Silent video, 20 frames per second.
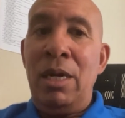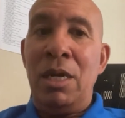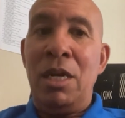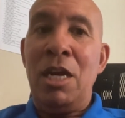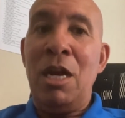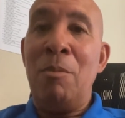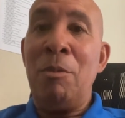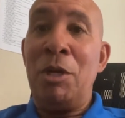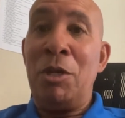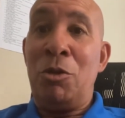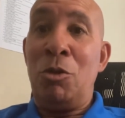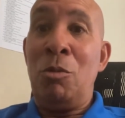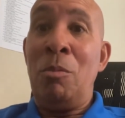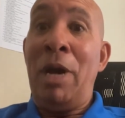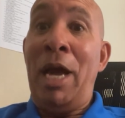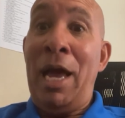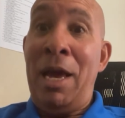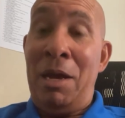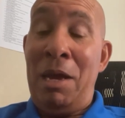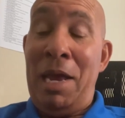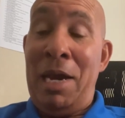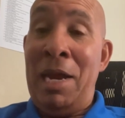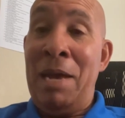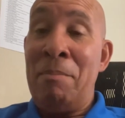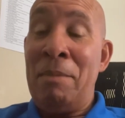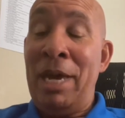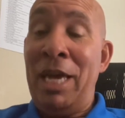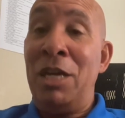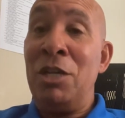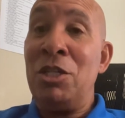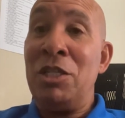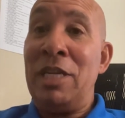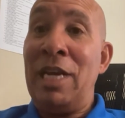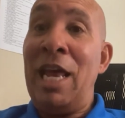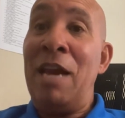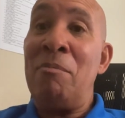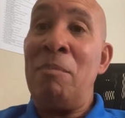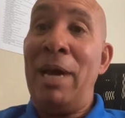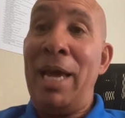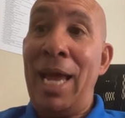coming through and I managed it
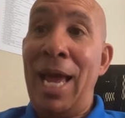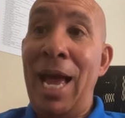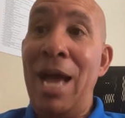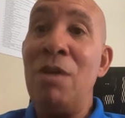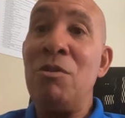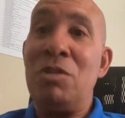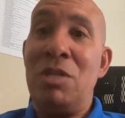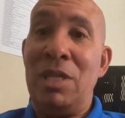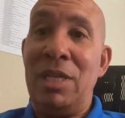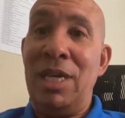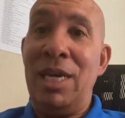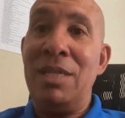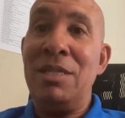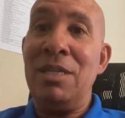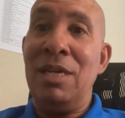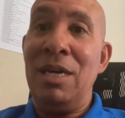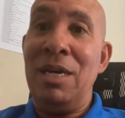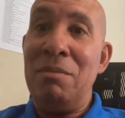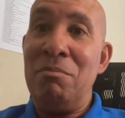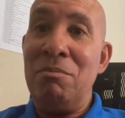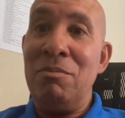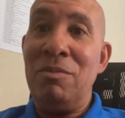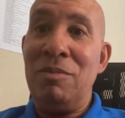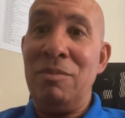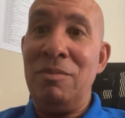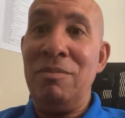out of my house at that time,